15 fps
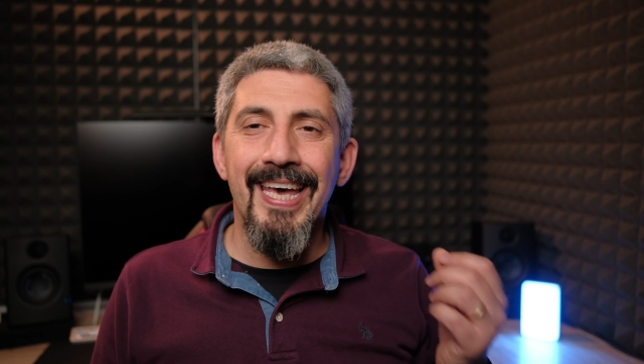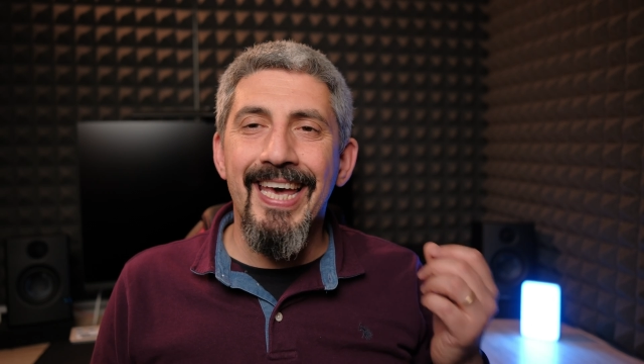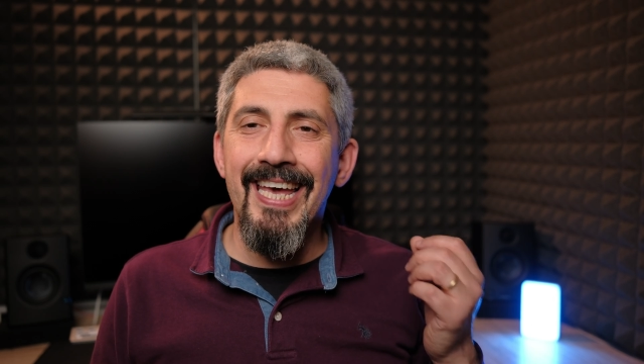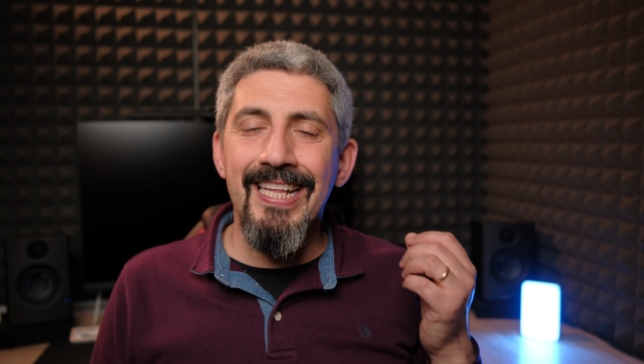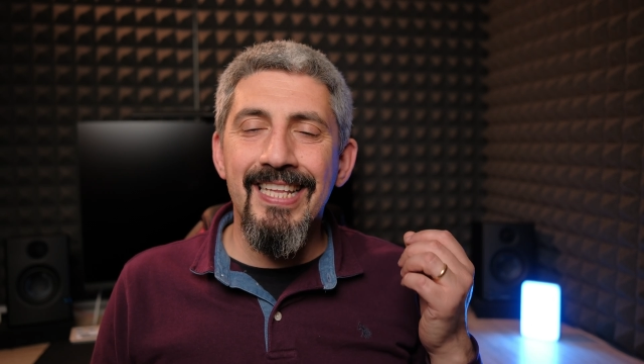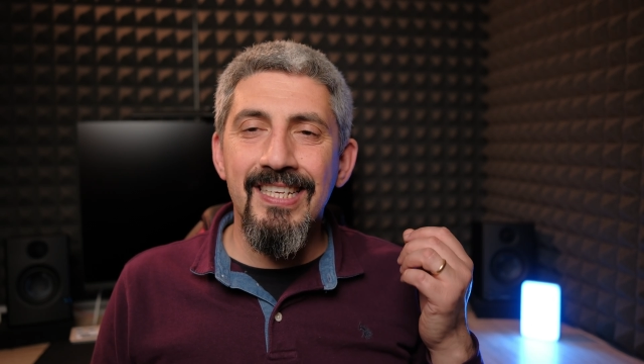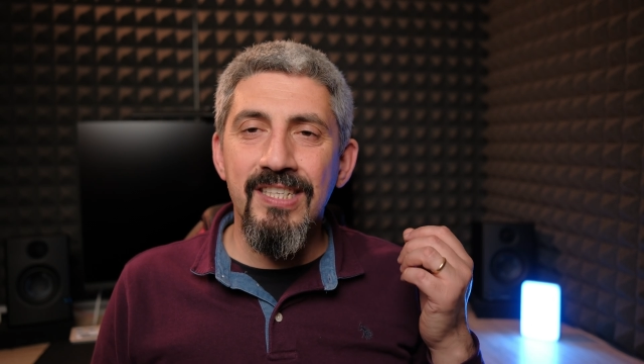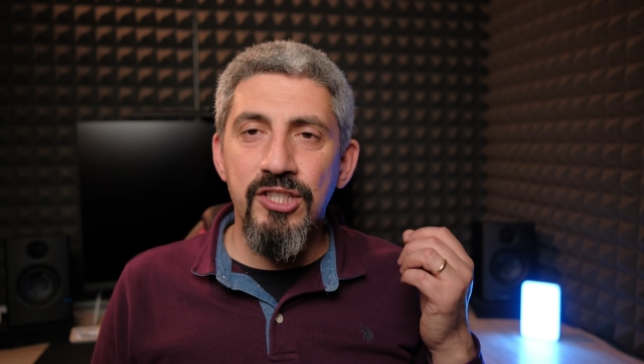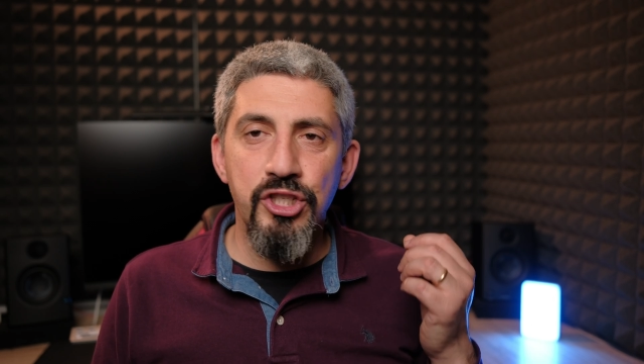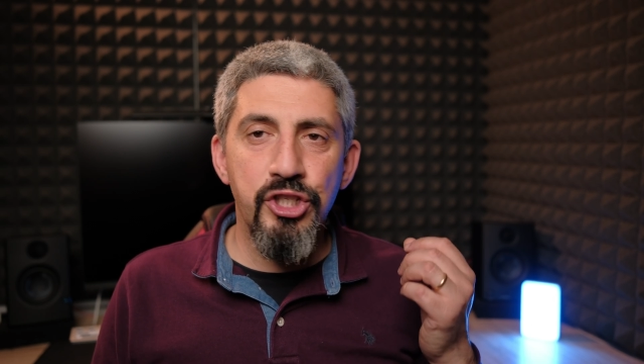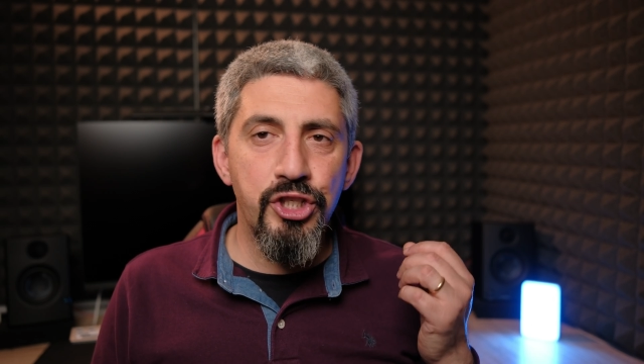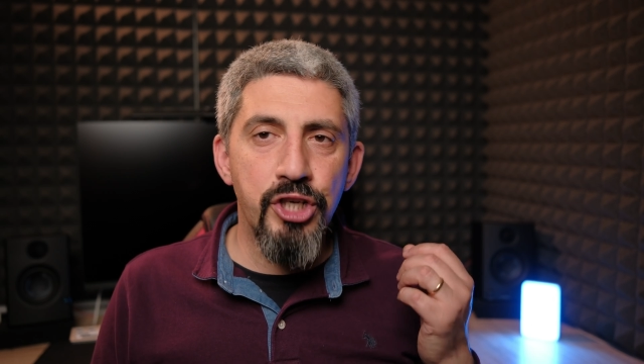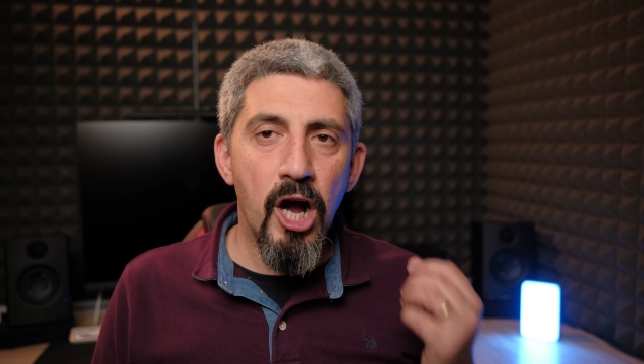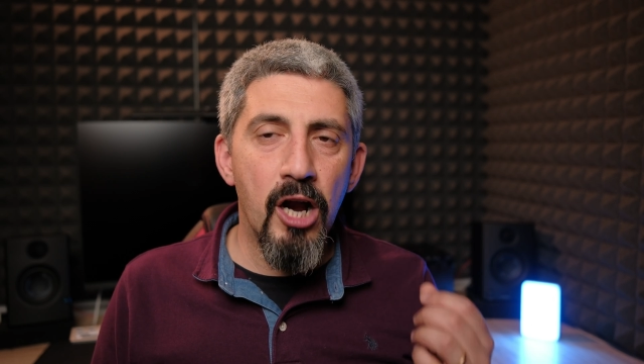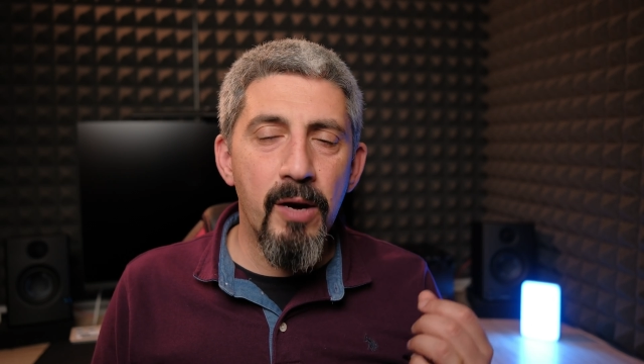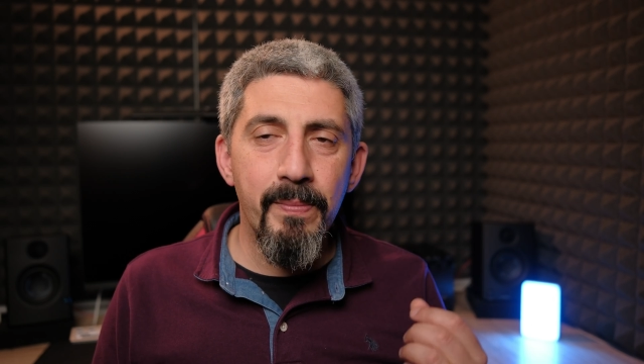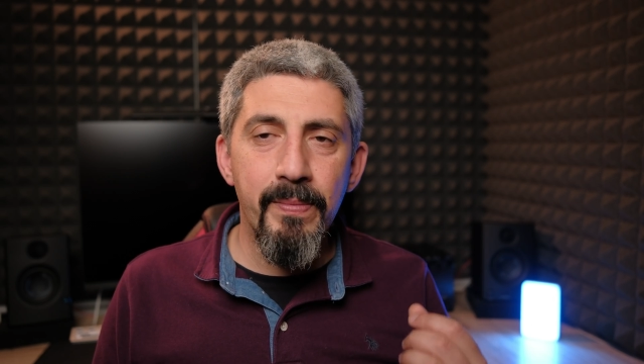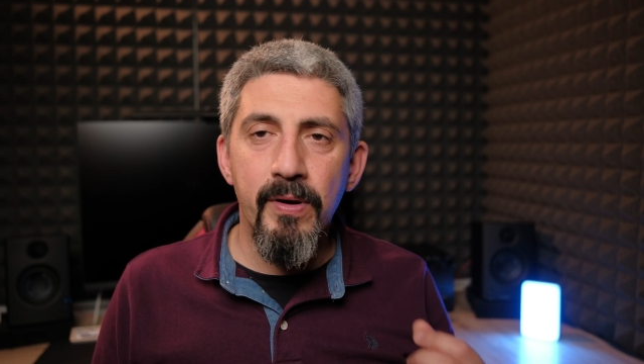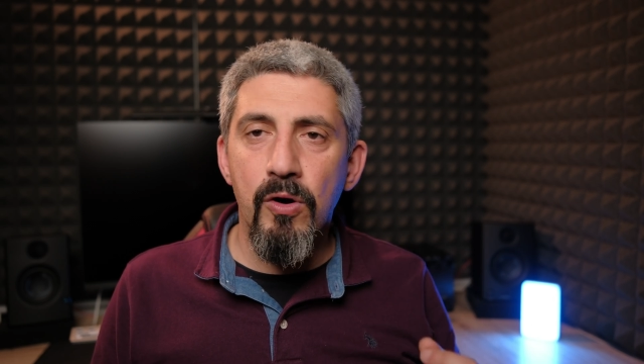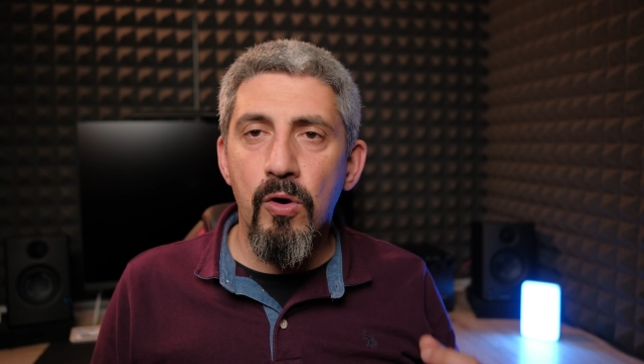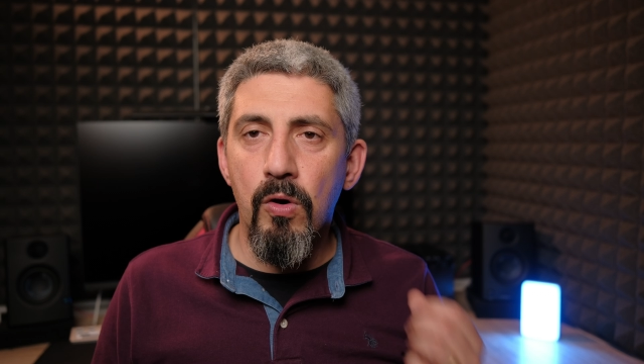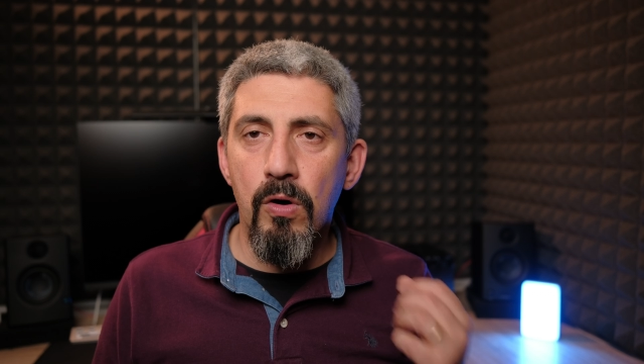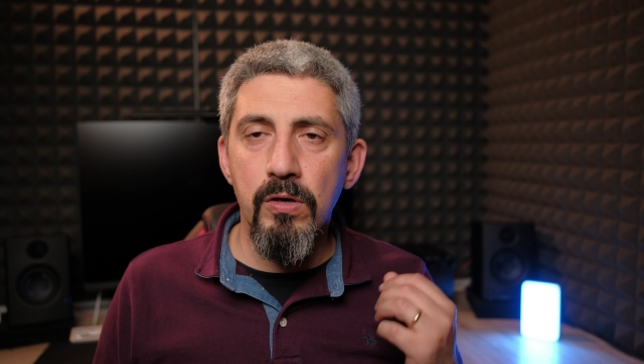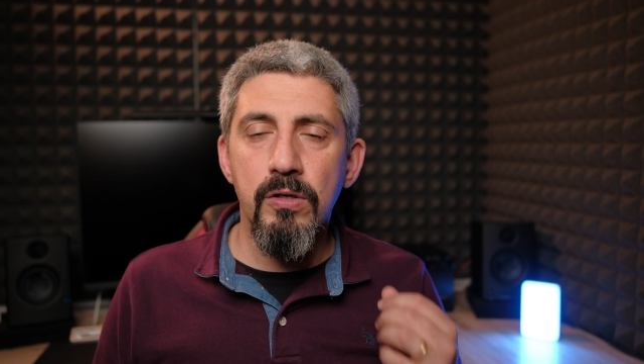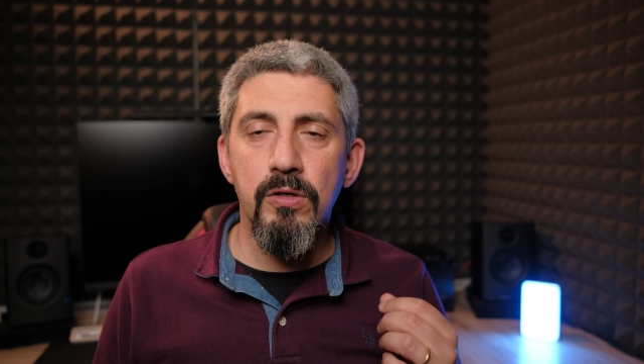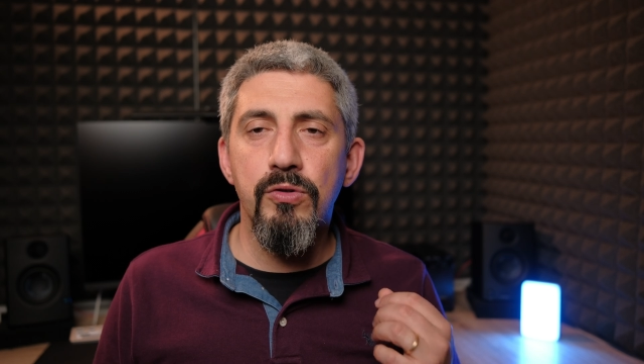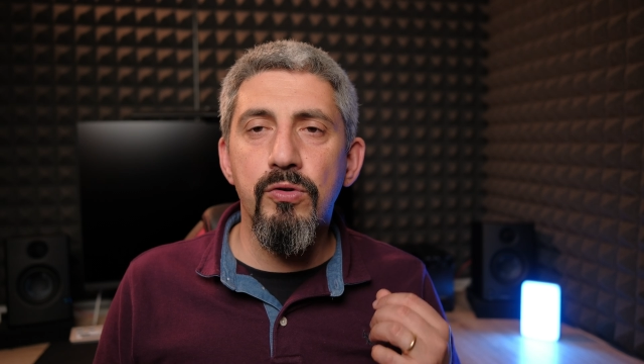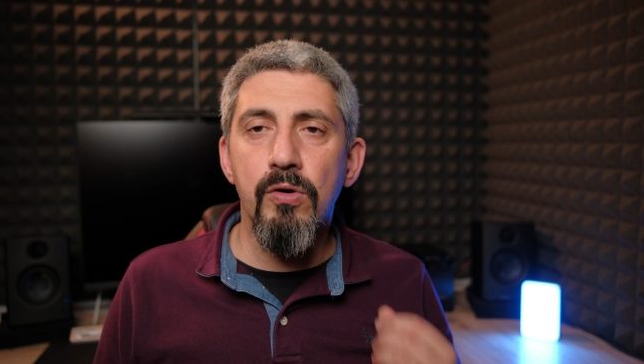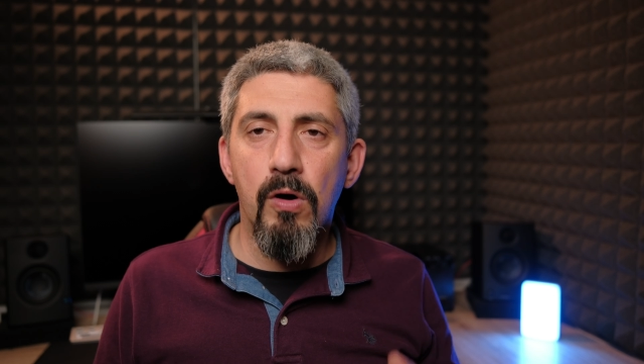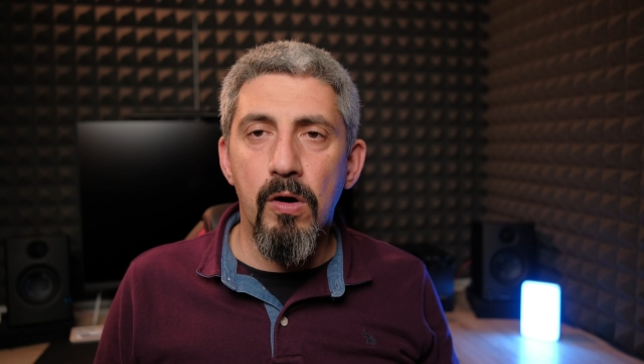It is sharp corner
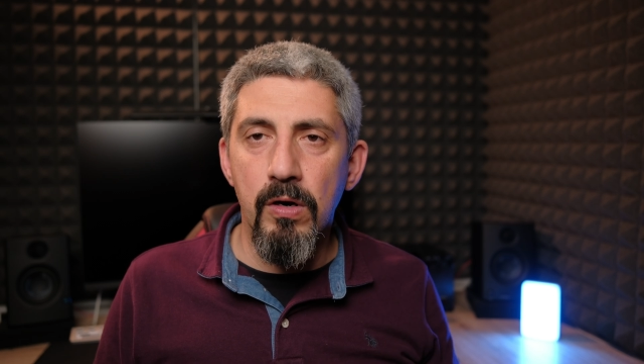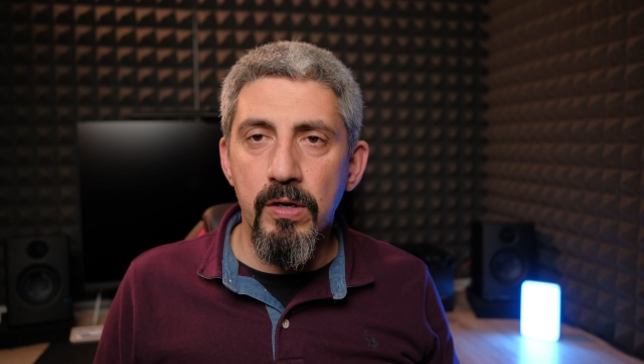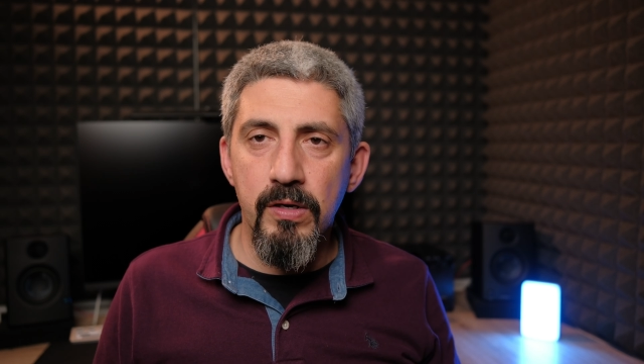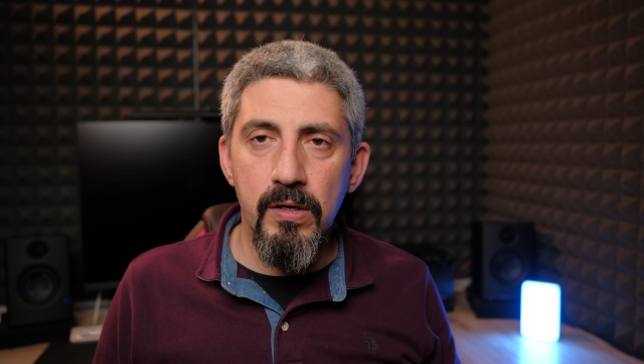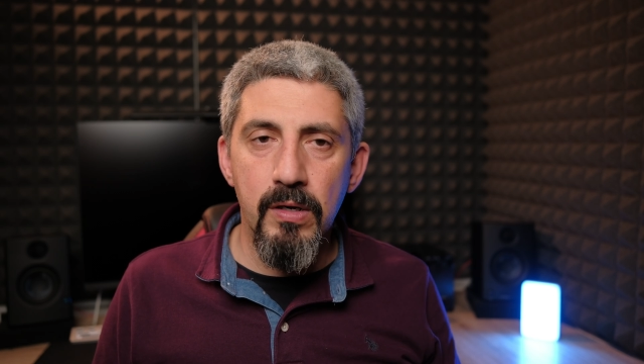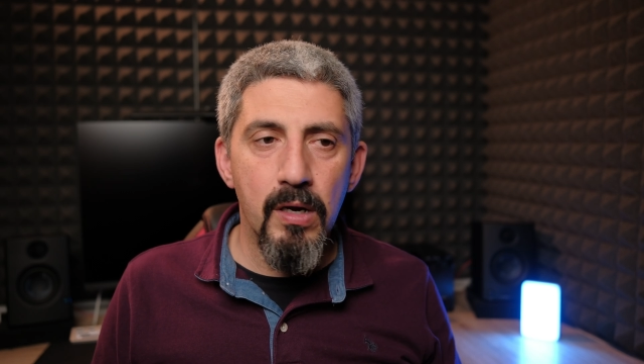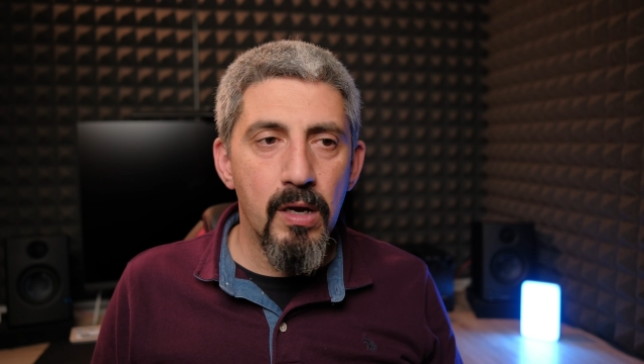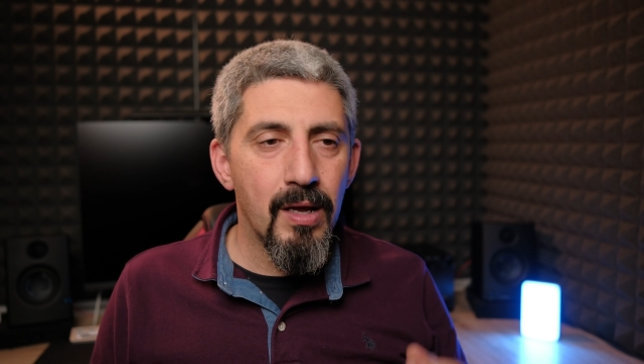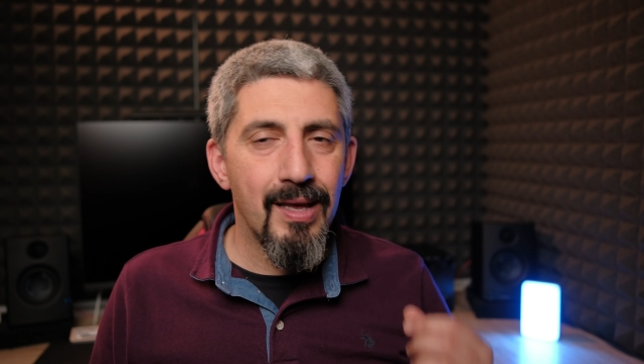to corner,